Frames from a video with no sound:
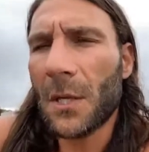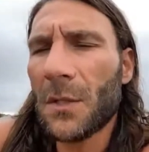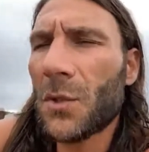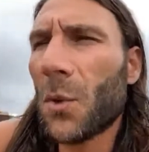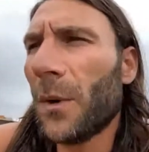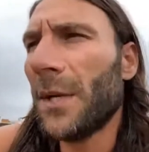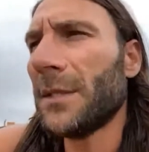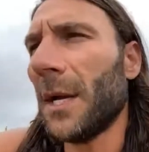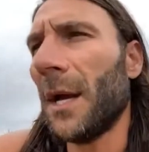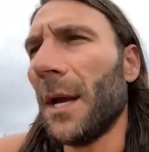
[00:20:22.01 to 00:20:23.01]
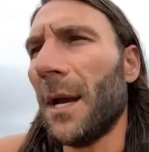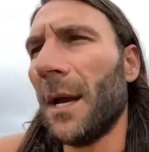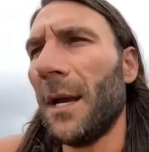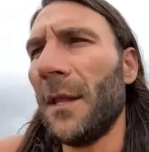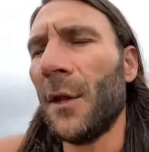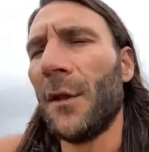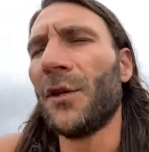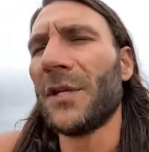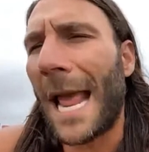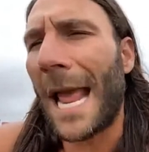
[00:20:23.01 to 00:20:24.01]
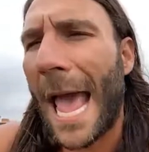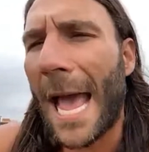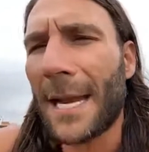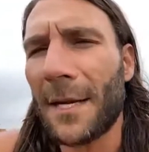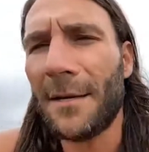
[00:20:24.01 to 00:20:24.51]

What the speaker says: stories, there's an added,